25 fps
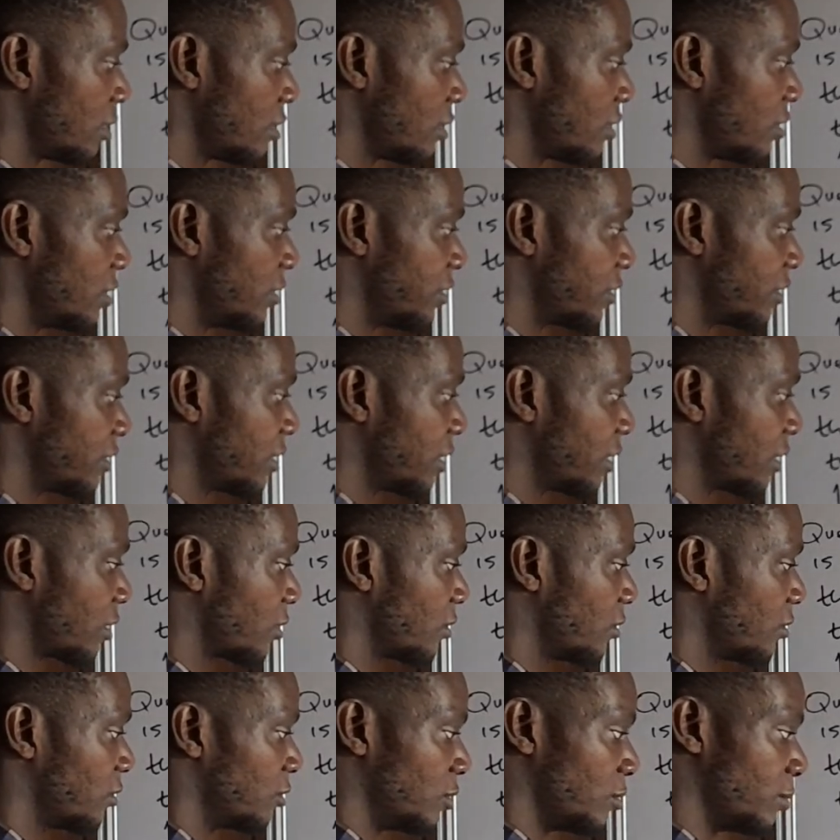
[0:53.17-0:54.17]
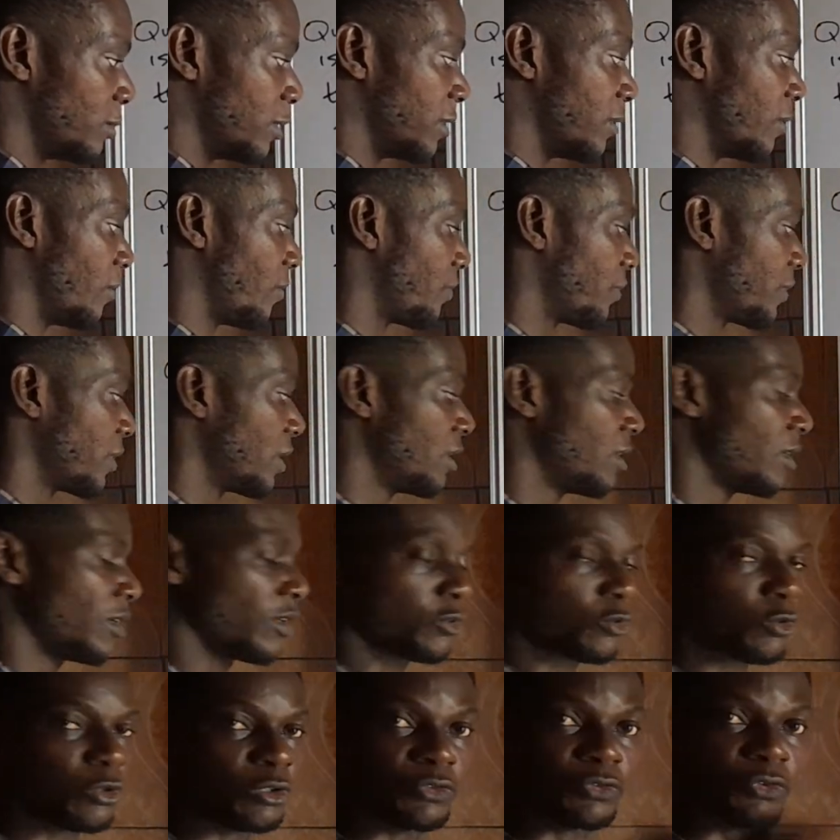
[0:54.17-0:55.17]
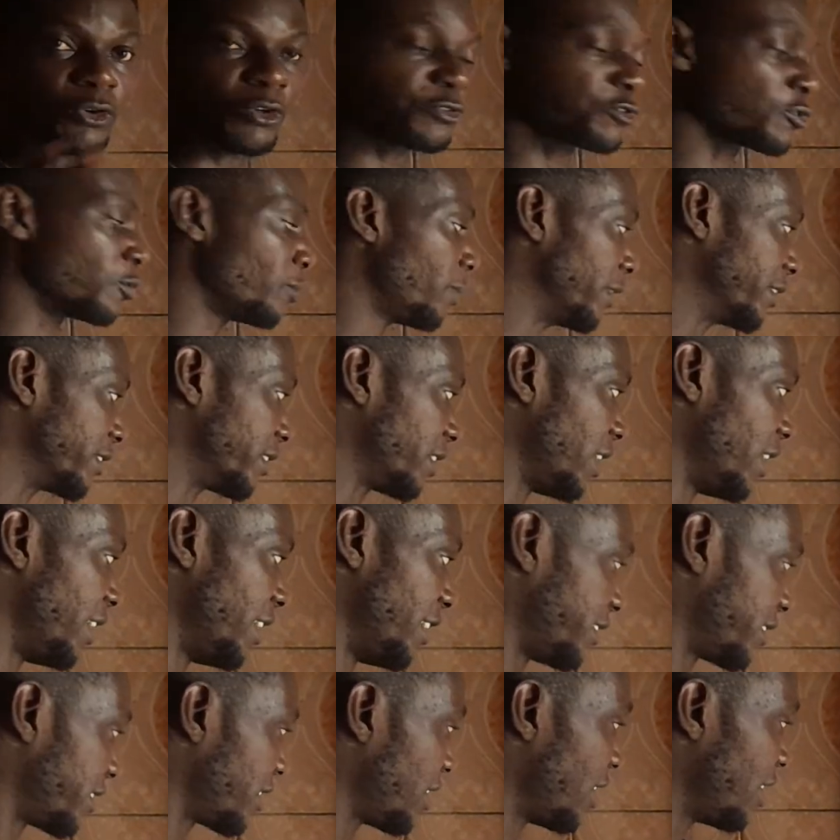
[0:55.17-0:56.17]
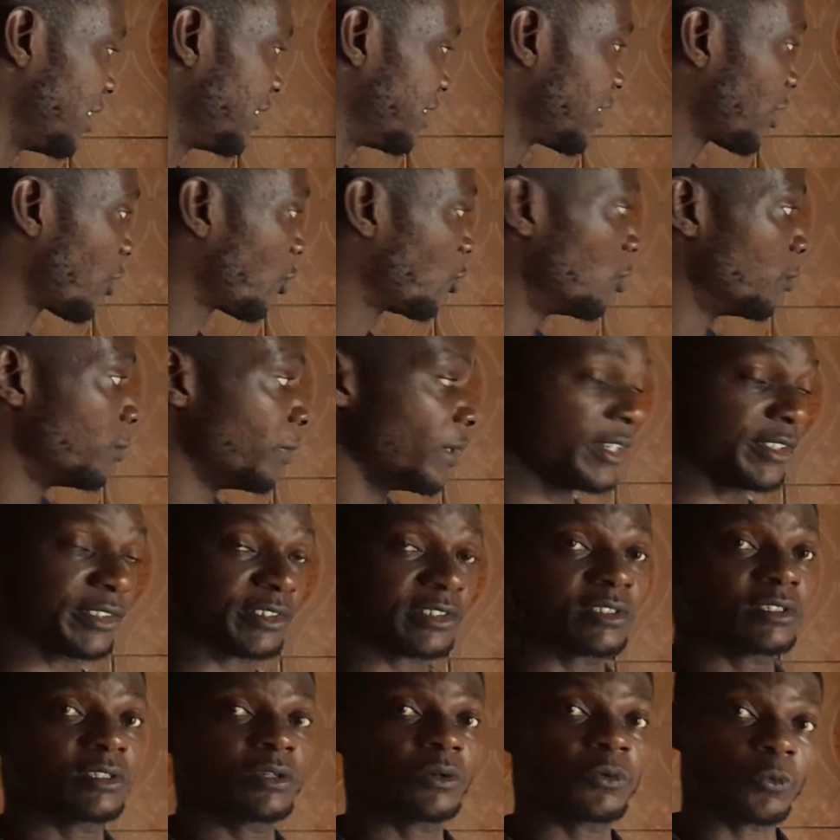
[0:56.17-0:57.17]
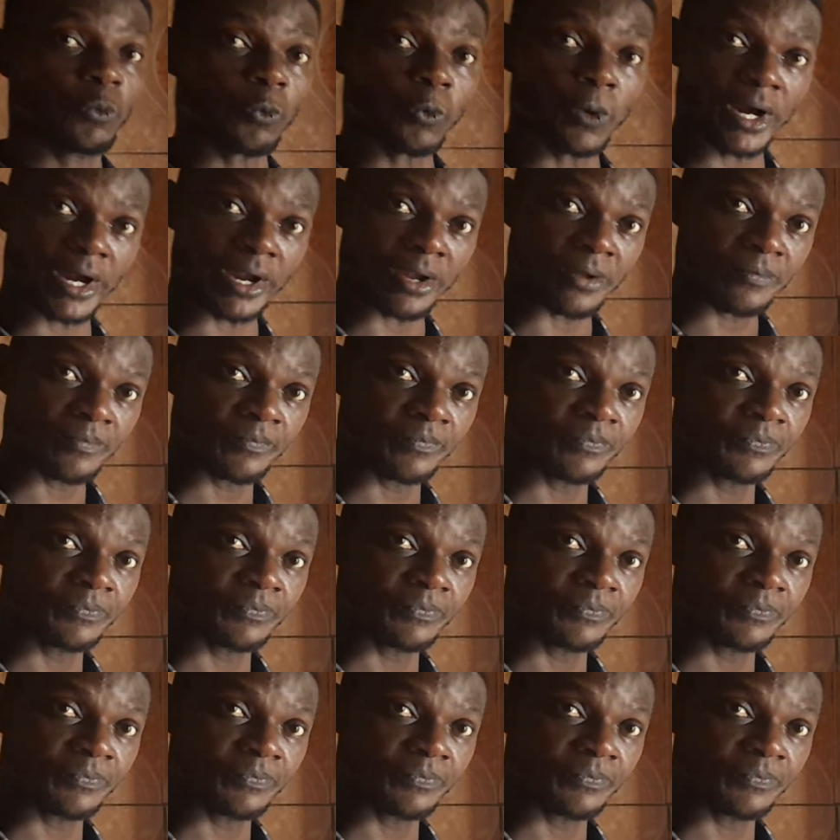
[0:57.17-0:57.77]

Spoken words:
the second number. So the first number is S and the second number is Y.